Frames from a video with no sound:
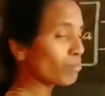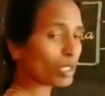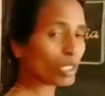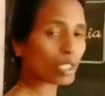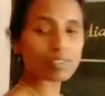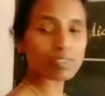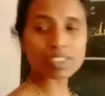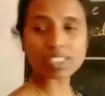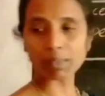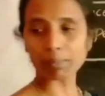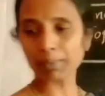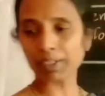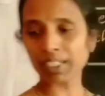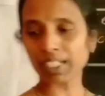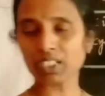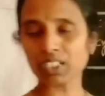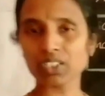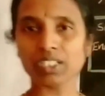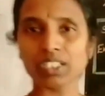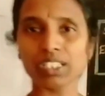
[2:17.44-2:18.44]
of
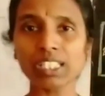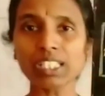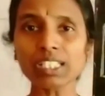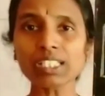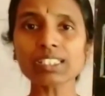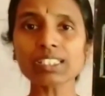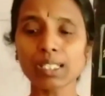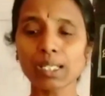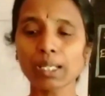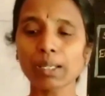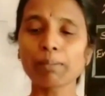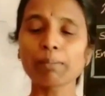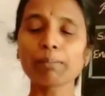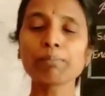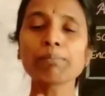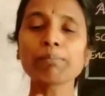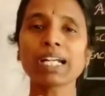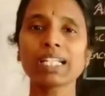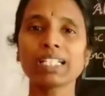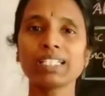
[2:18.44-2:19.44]
subtraction is
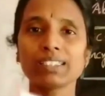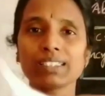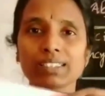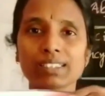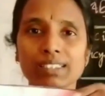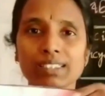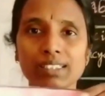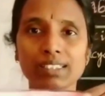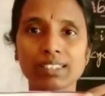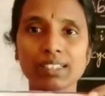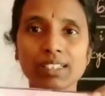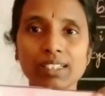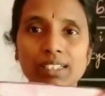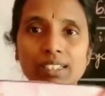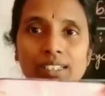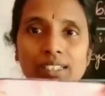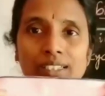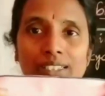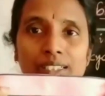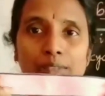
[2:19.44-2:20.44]
minus.
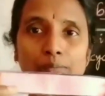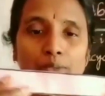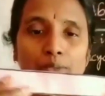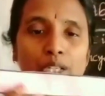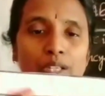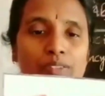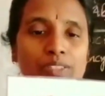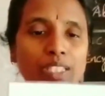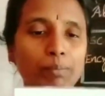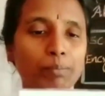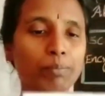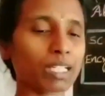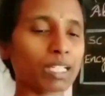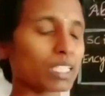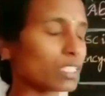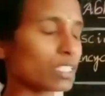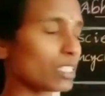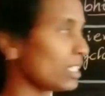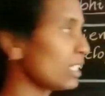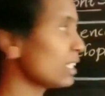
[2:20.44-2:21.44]
The symbol of
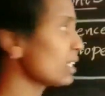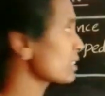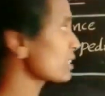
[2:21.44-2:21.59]
subtraction is